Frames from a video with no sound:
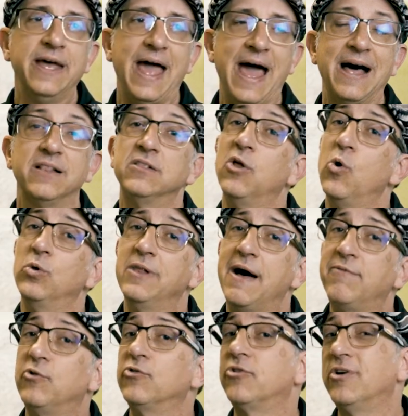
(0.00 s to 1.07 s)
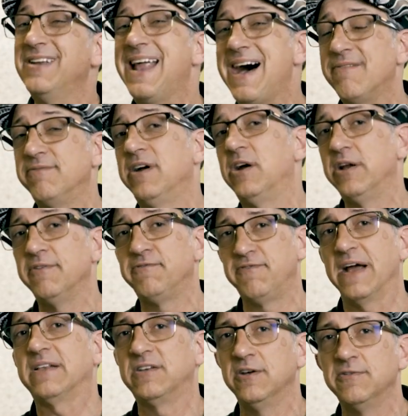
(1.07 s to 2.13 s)
at low levels are not very
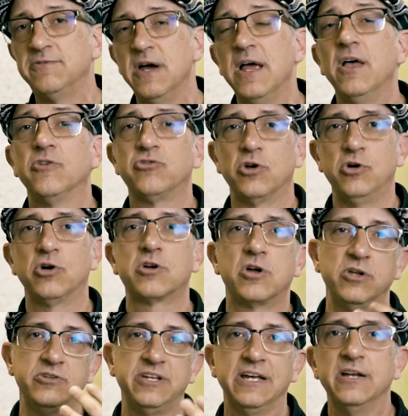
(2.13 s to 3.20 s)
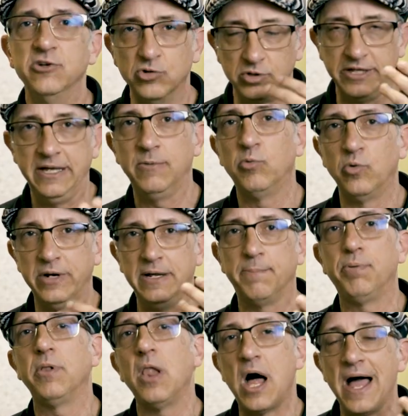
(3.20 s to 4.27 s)
effective, so you're continually
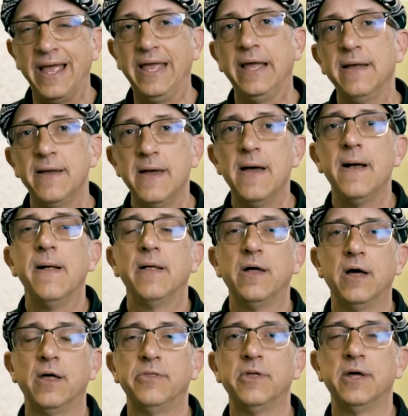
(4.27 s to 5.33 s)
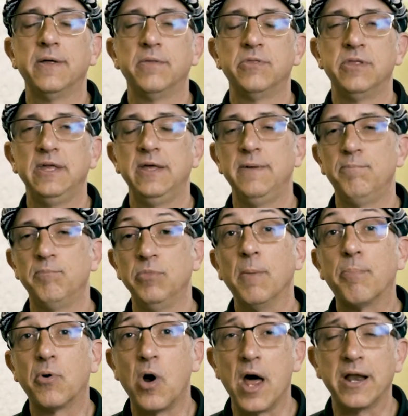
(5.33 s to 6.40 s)
reapplying the
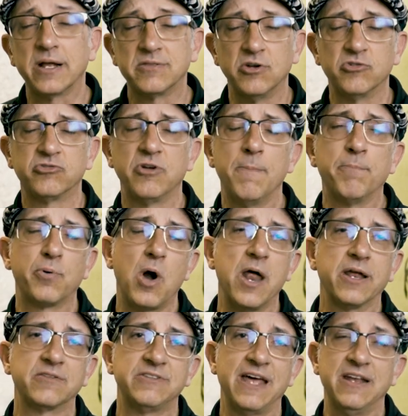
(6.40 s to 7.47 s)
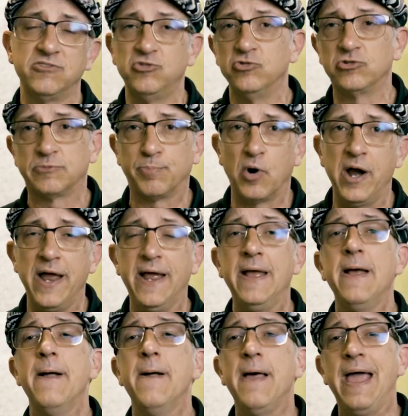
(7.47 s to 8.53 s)
product. There's some products that as you
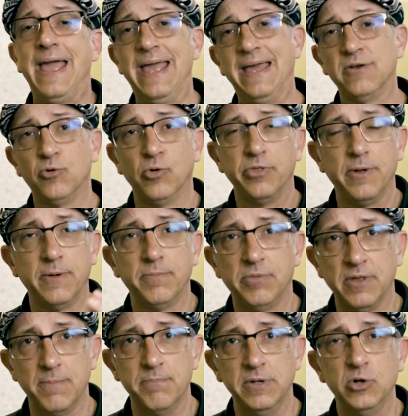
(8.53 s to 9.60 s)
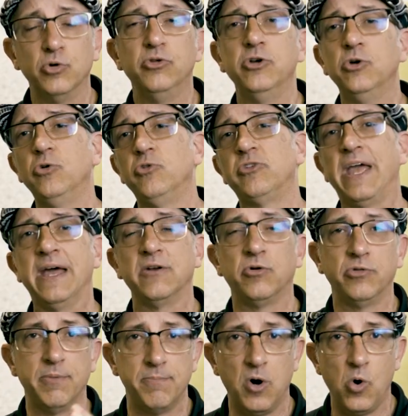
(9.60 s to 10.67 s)
spray handle the mildews,
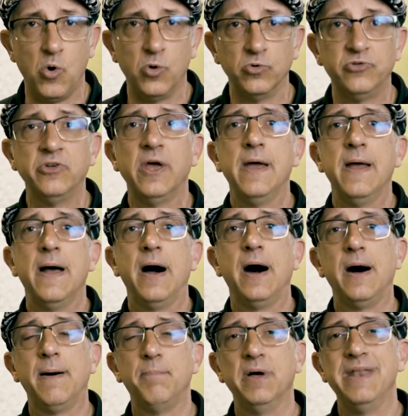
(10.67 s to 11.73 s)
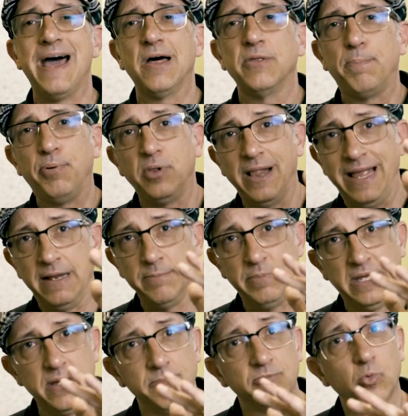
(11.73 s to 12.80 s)
handle the molds, but now the plant
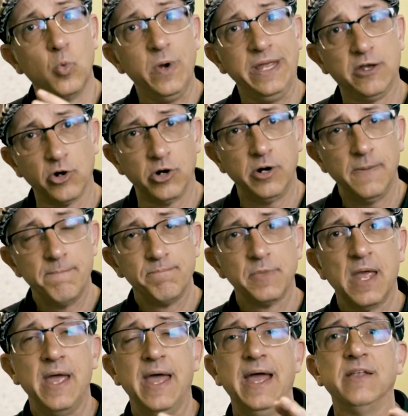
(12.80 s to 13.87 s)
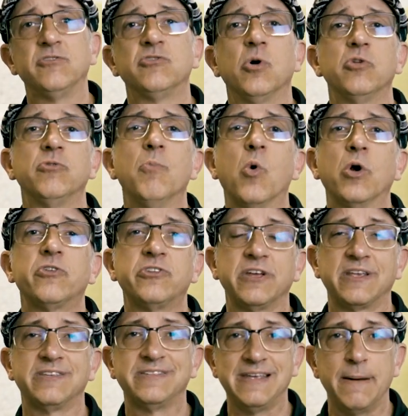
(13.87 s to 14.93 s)
becomes weaker, and so it's more
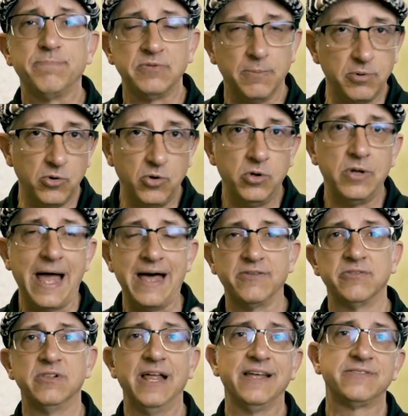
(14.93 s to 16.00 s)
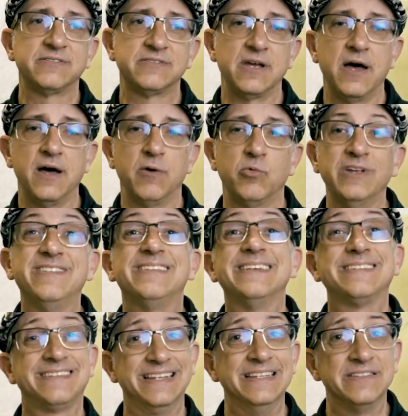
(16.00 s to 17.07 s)
susceptible, has less
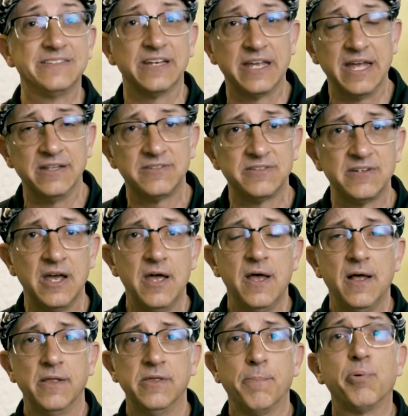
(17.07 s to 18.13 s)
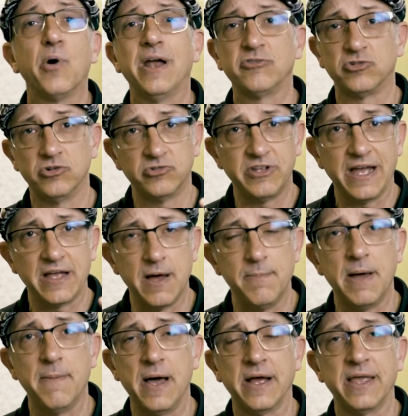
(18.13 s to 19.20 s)
resistance against the pressures that come
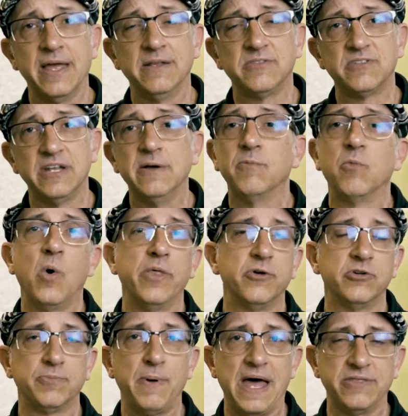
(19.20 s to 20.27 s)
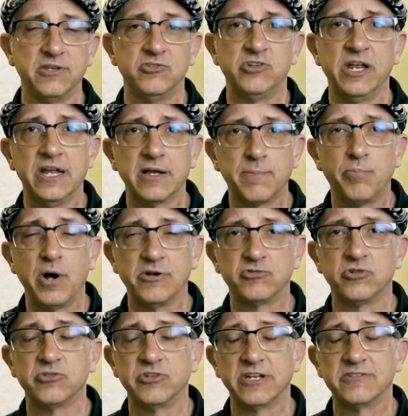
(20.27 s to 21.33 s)
up against it, whether it's pathogenic
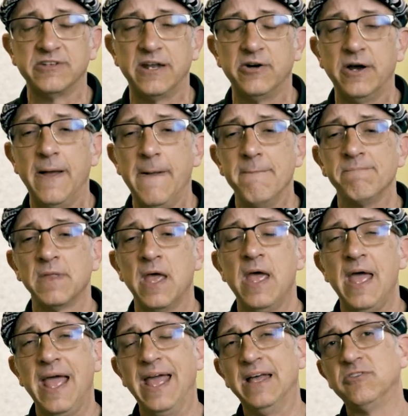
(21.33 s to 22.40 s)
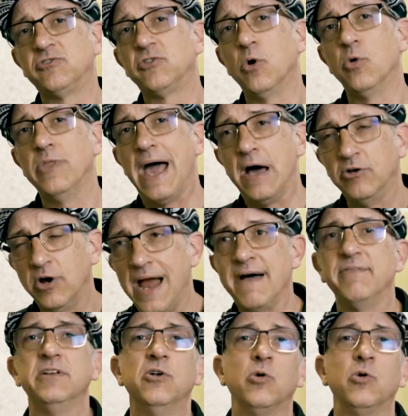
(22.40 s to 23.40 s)
pressures, etc. And so now you're having